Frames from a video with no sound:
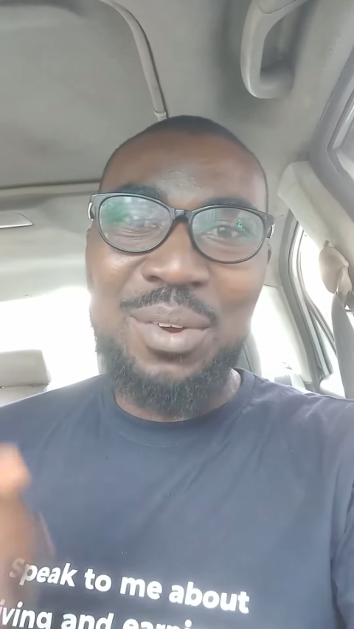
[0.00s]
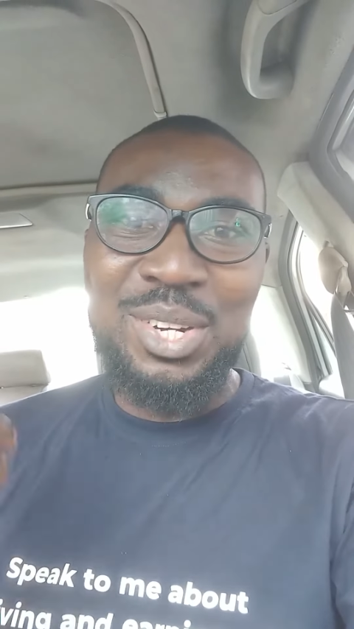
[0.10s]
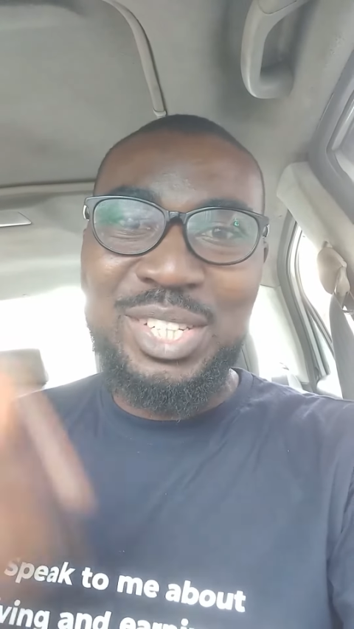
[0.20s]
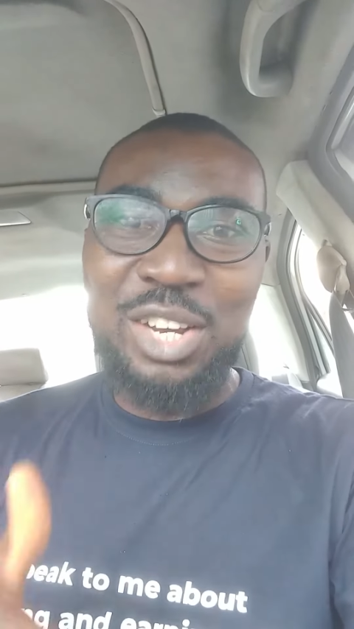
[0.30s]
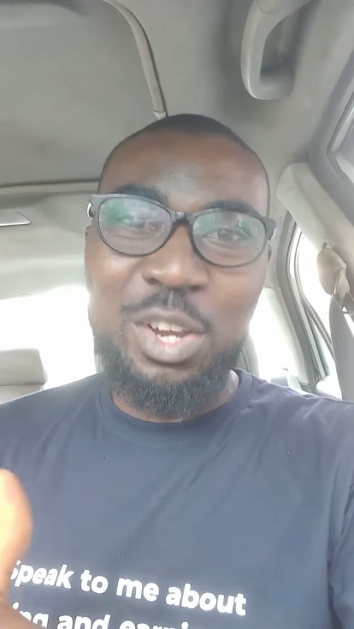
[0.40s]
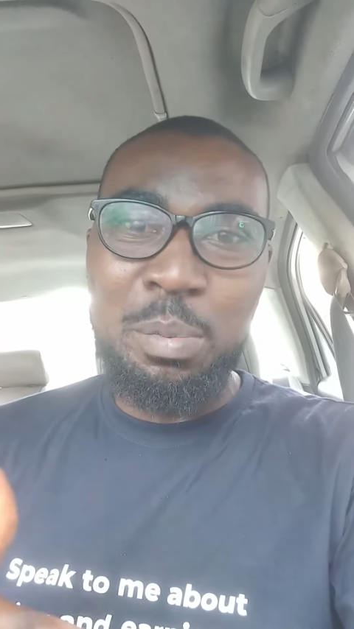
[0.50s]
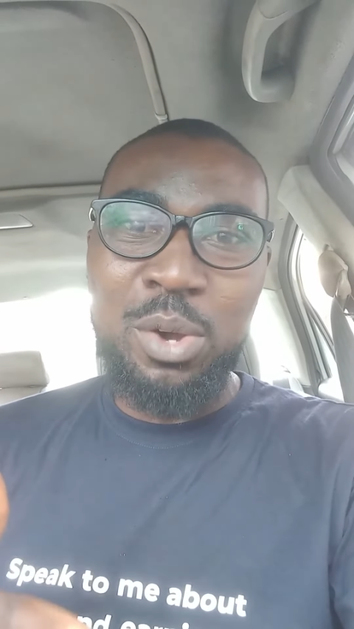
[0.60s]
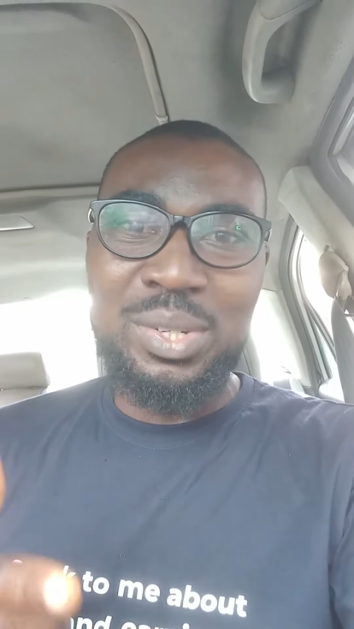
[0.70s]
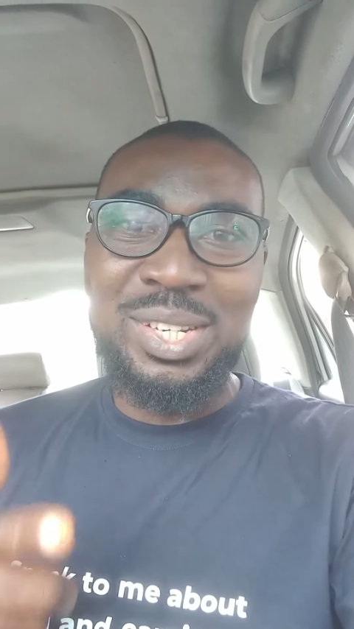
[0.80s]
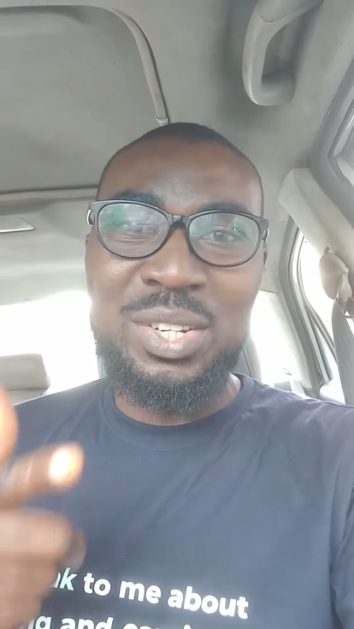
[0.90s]
I want to tell you
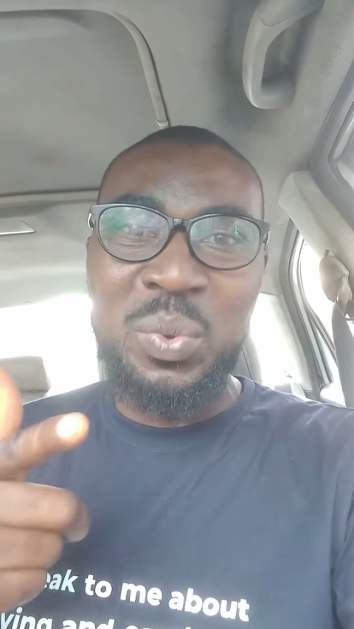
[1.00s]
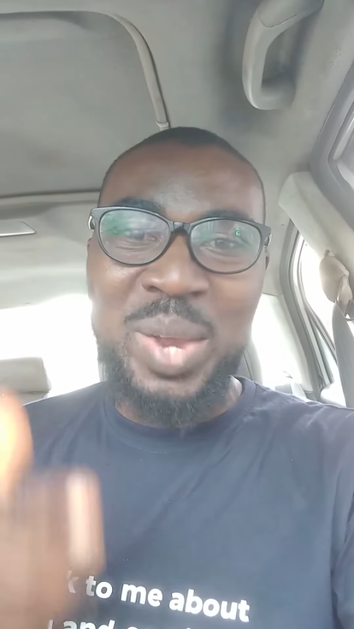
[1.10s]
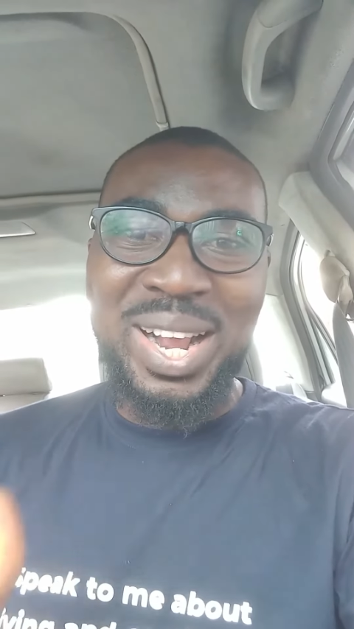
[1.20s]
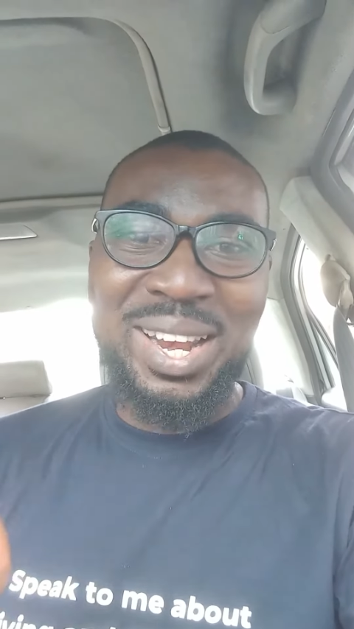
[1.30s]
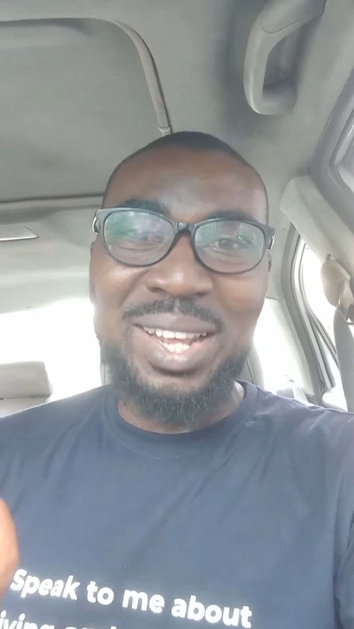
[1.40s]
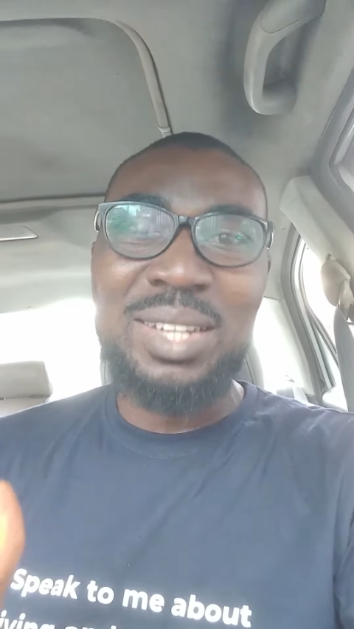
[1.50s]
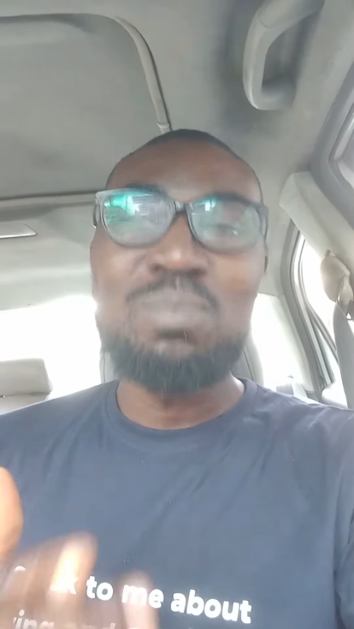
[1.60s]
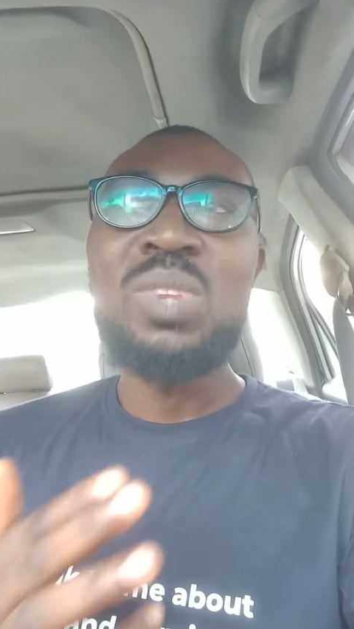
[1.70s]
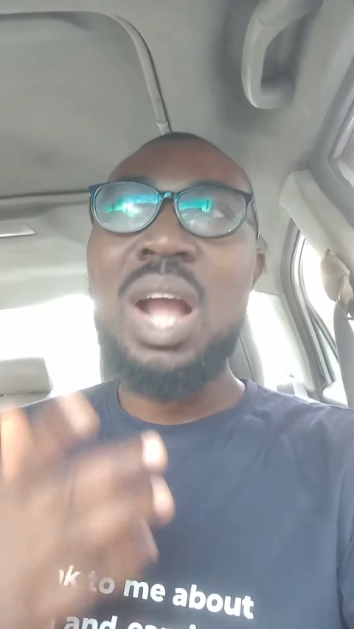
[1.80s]
about it quickly.